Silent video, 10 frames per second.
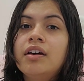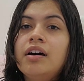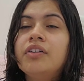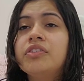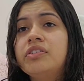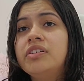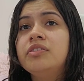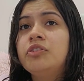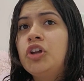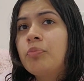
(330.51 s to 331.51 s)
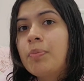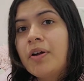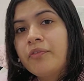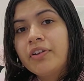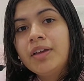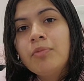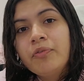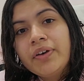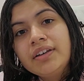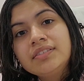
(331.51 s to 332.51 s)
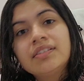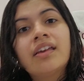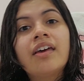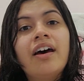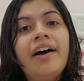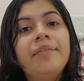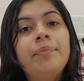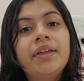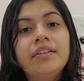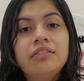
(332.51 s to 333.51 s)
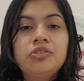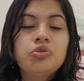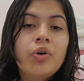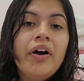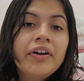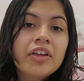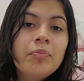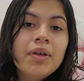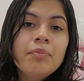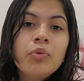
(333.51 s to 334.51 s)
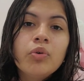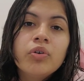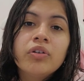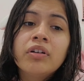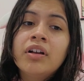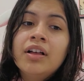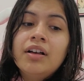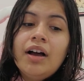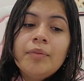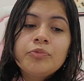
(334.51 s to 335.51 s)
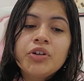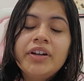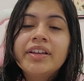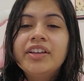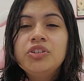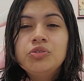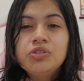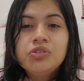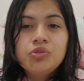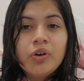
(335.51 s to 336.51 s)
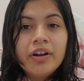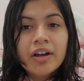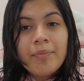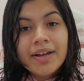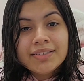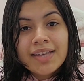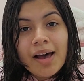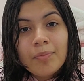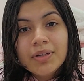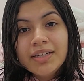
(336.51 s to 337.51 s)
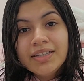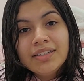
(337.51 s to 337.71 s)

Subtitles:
Other than, preparing for Emo Fest, I've been drawing a bit more. I'm trying to get used to drawing on my tablet.